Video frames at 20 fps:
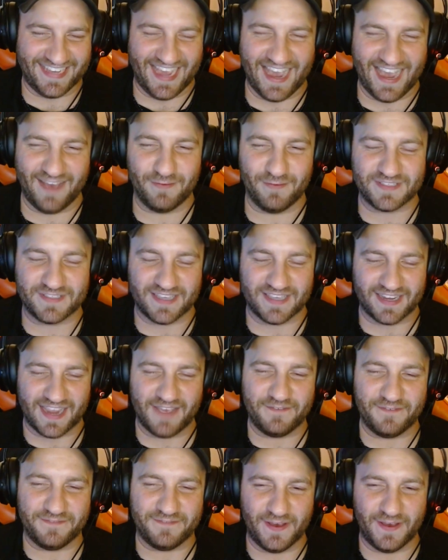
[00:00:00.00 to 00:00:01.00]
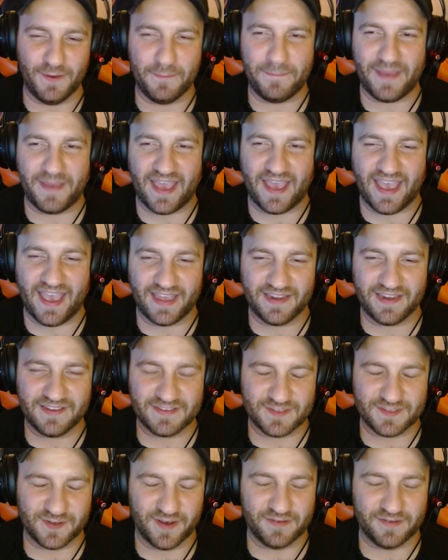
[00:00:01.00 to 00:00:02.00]
I was like, I felt bad,
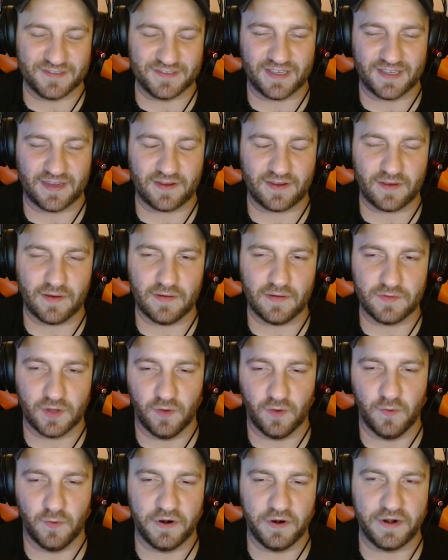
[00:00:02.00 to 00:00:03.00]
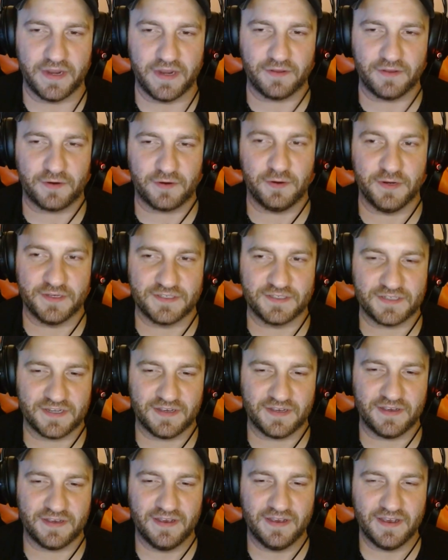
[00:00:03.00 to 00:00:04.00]
so I was like, "Don't worry,
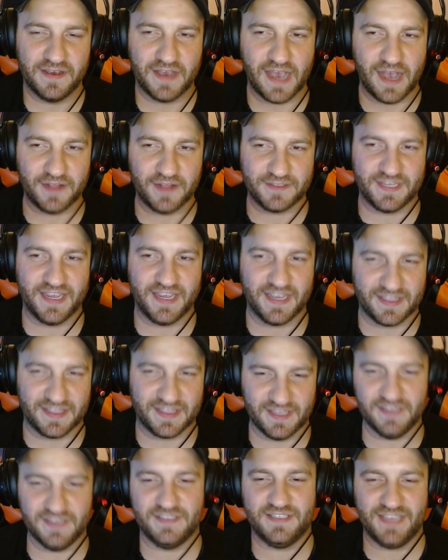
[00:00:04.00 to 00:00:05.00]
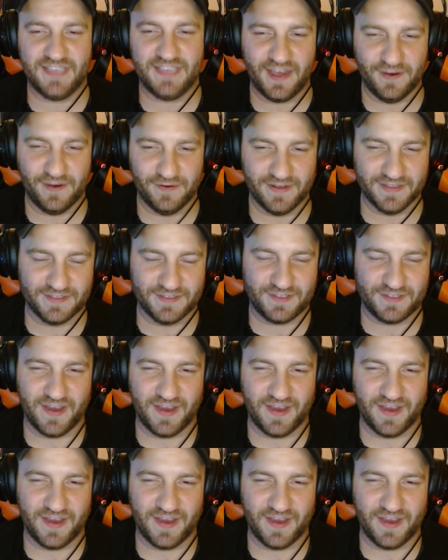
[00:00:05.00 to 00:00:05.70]
LaCrista, I'll take this out. And so